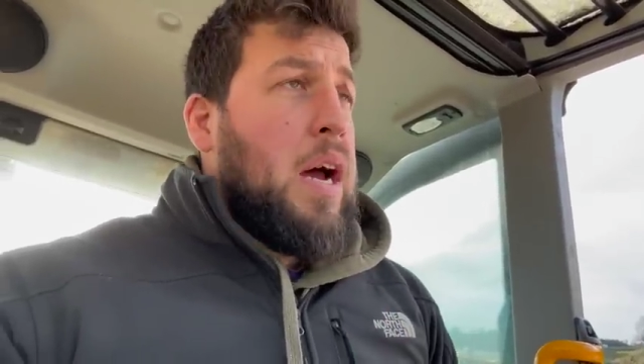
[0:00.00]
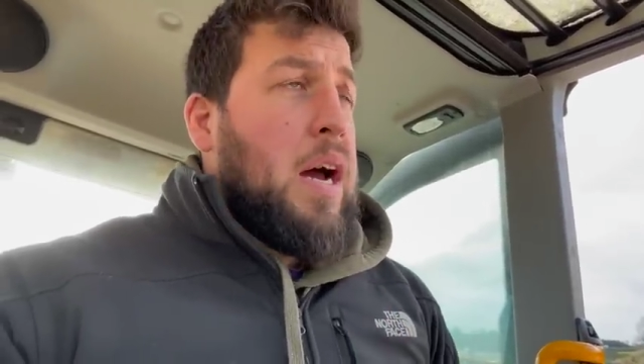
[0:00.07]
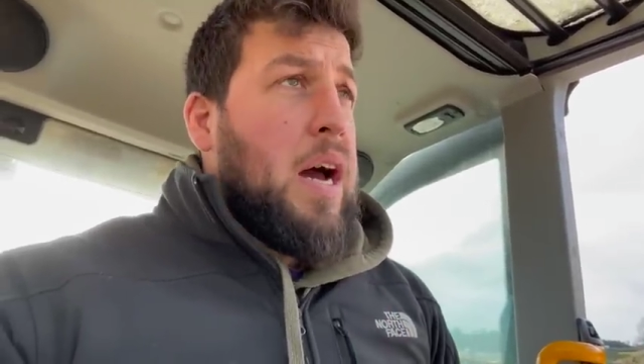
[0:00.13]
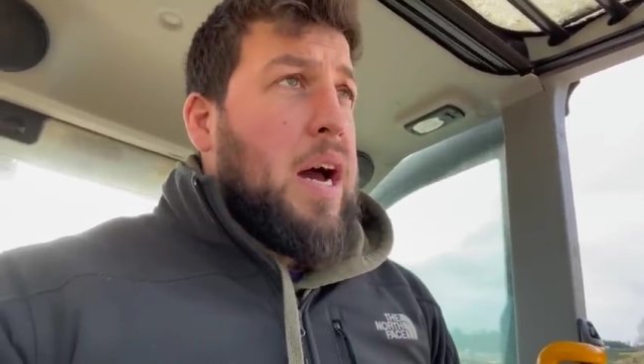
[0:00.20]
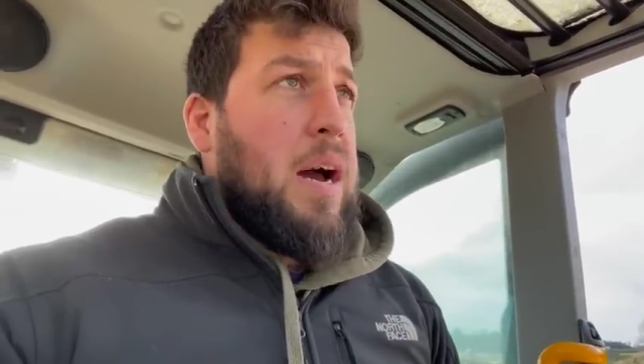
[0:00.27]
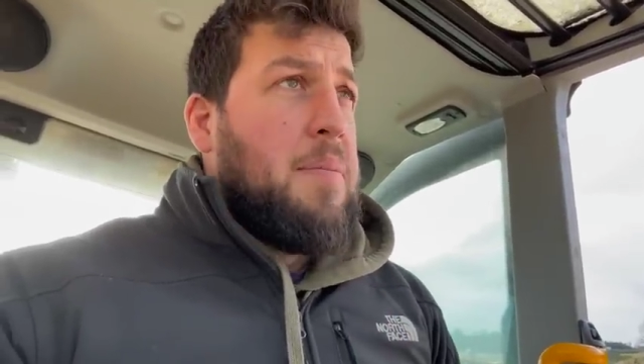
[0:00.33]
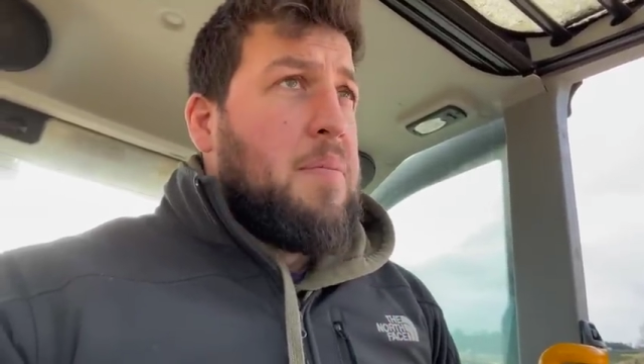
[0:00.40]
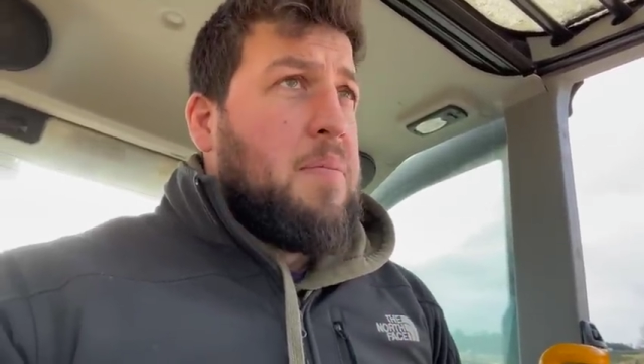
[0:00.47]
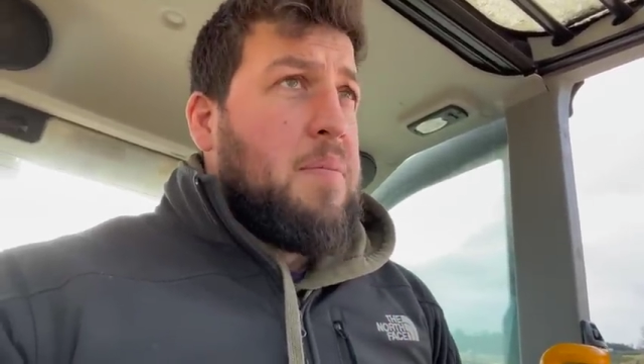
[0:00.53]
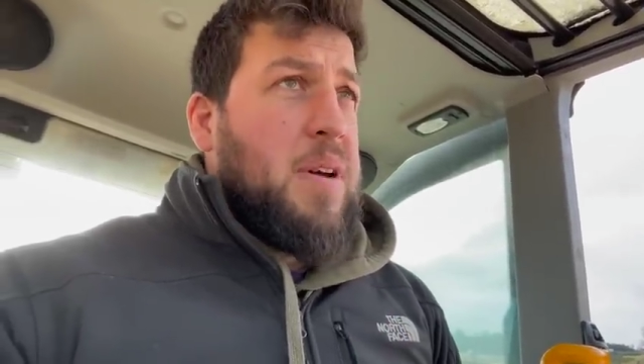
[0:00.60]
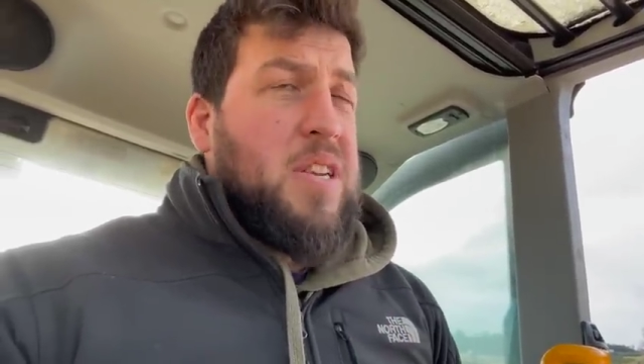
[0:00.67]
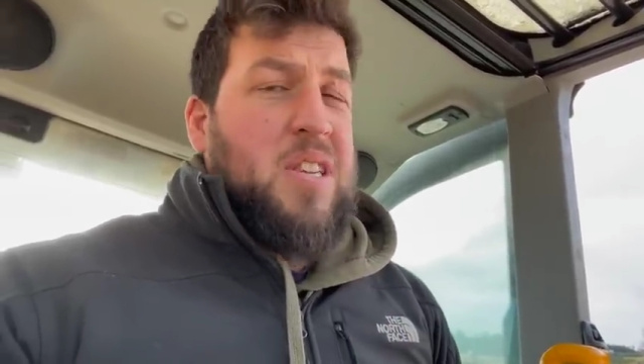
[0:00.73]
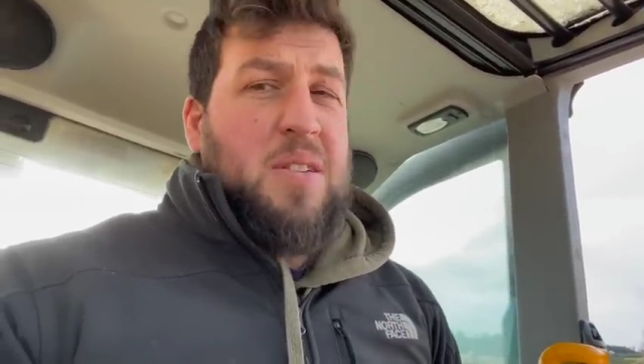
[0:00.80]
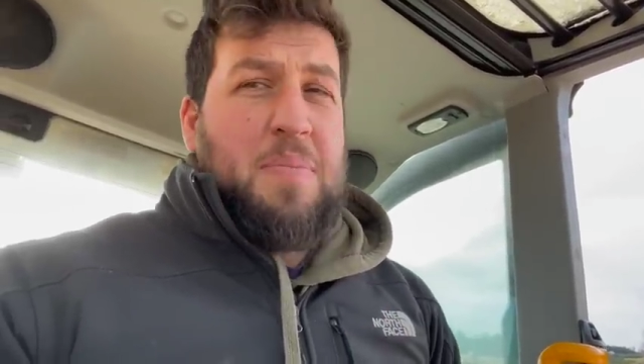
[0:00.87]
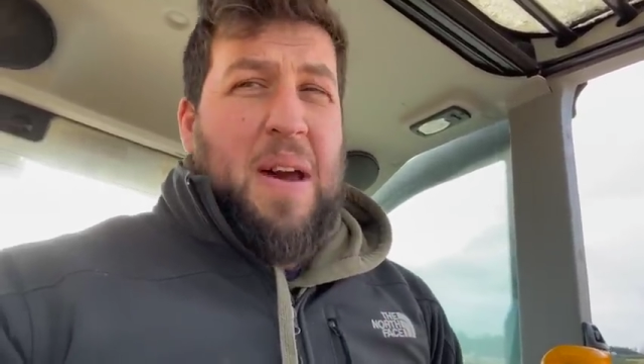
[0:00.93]
Um,
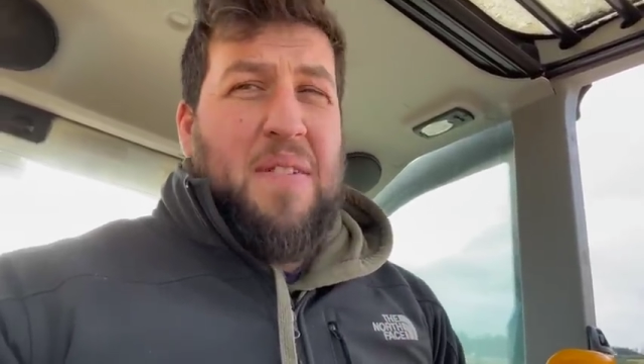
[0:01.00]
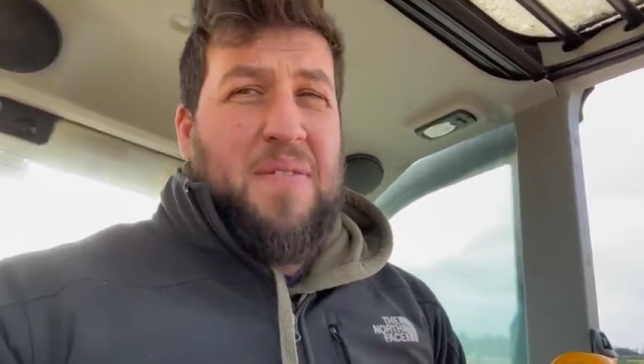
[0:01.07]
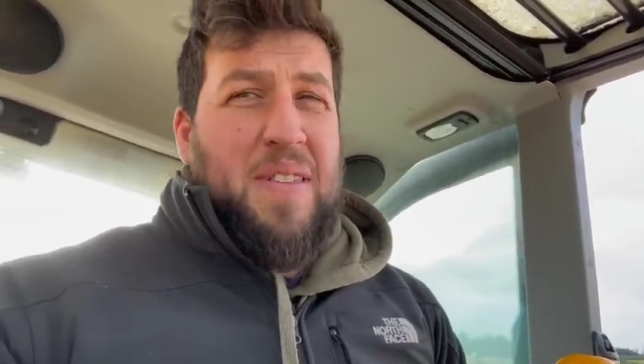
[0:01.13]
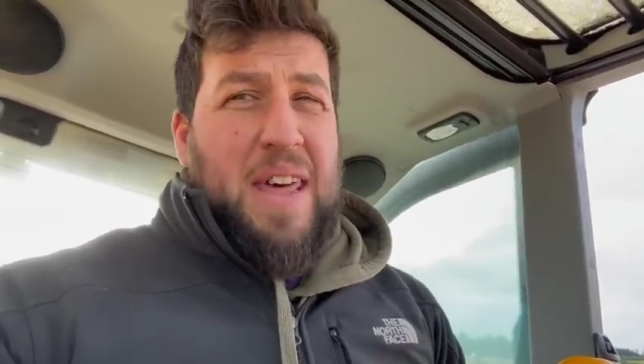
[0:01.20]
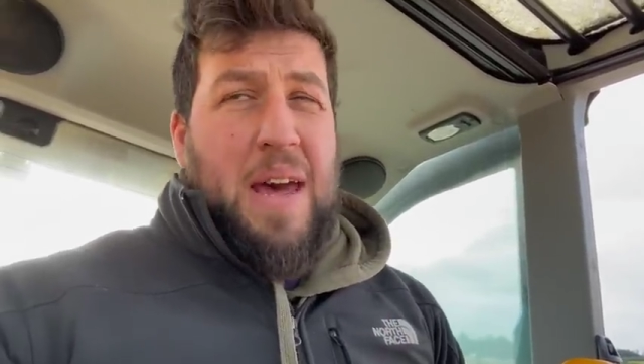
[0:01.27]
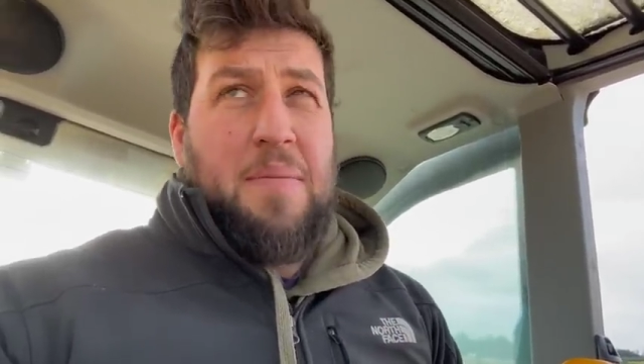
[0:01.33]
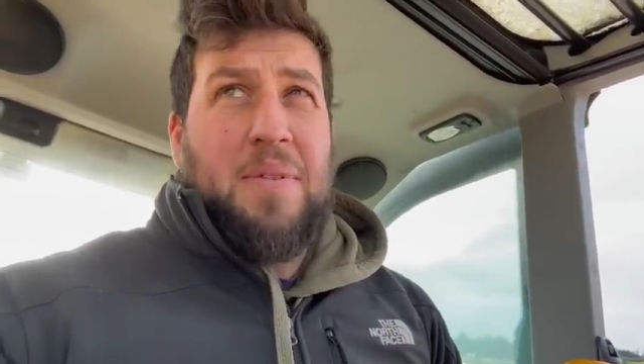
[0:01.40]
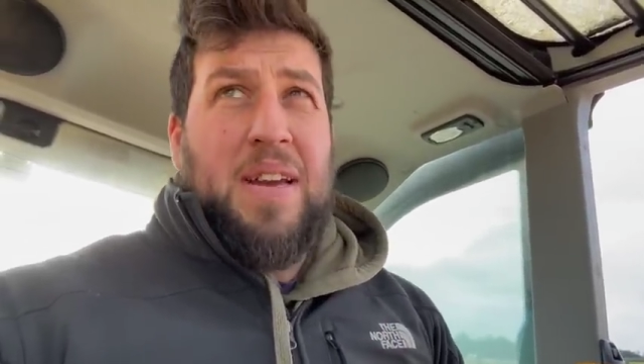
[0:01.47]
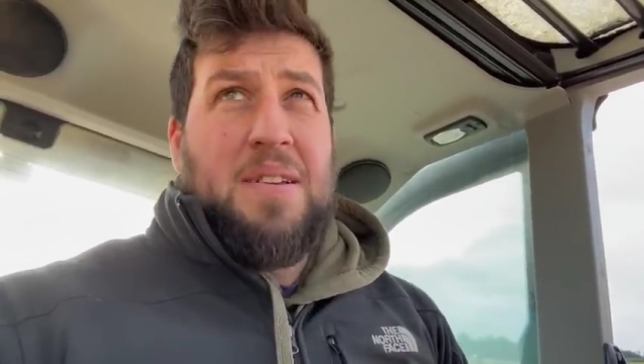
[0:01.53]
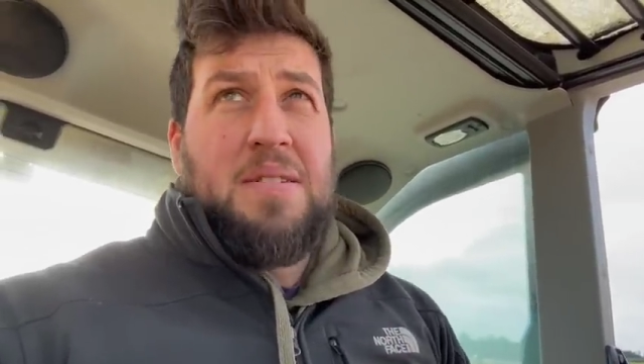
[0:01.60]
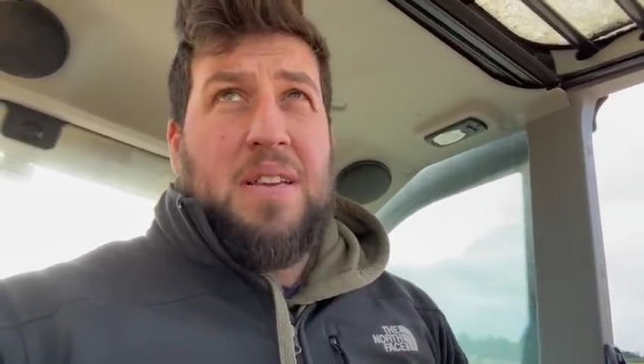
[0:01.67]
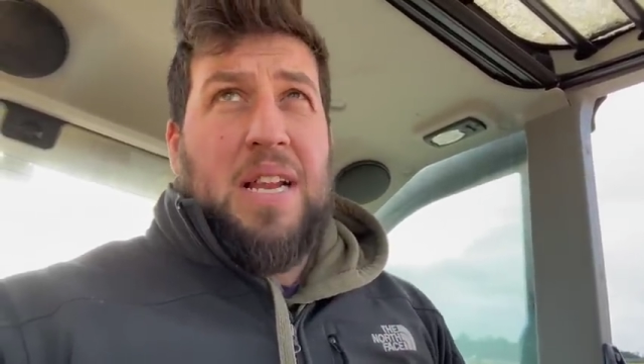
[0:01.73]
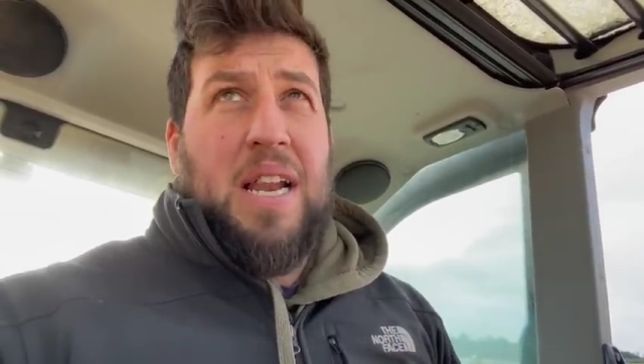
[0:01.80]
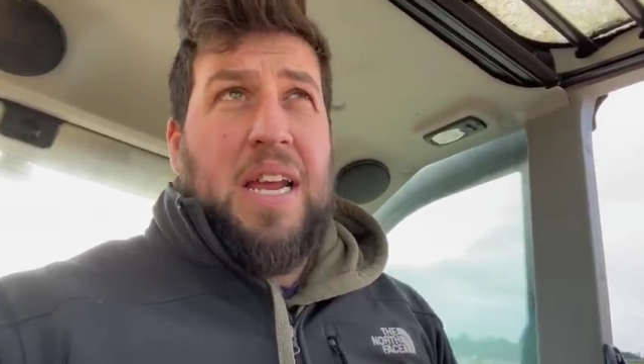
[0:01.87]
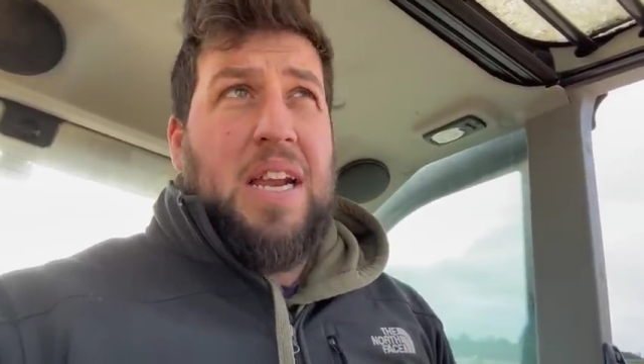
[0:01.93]
it's just better for them, keeps
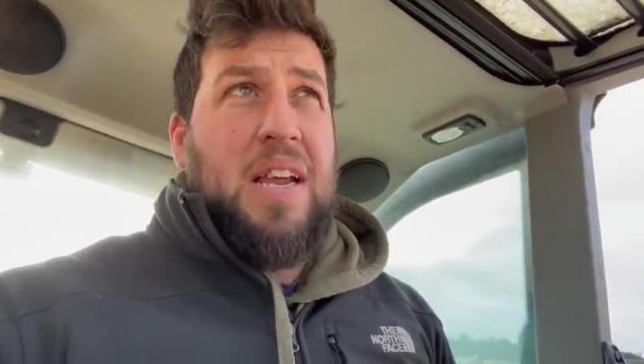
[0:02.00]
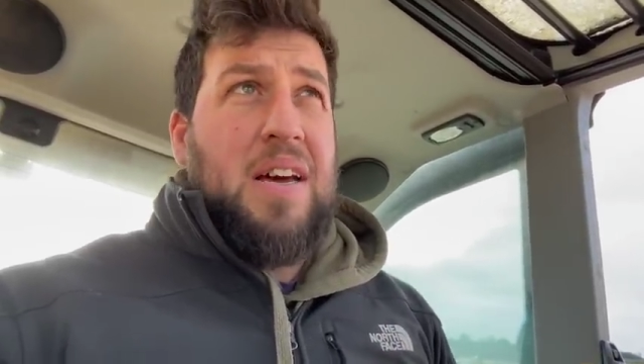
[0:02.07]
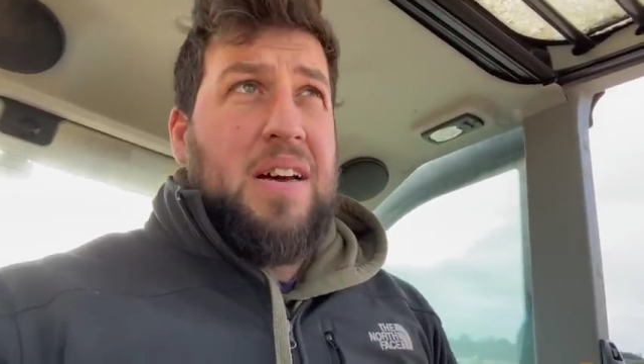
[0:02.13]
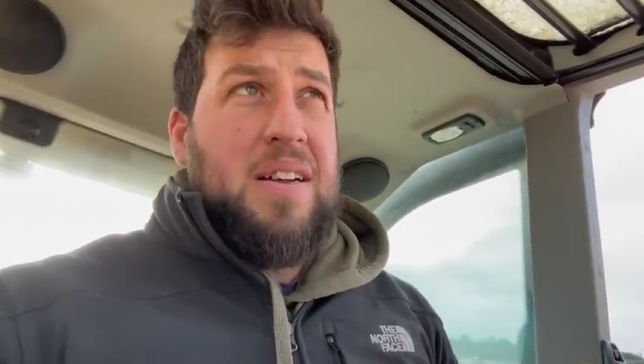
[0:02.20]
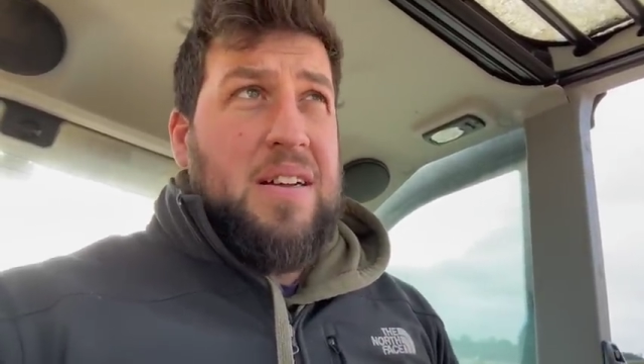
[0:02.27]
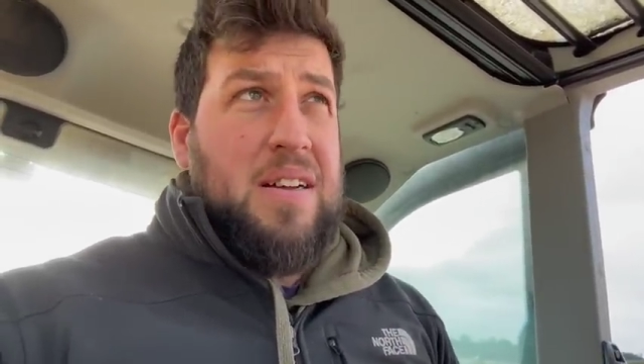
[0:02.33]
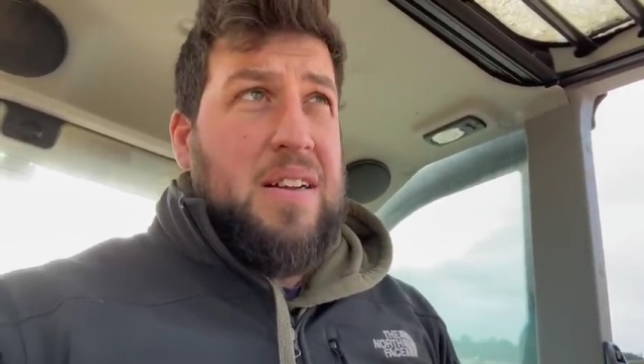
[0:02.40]
them cleaner,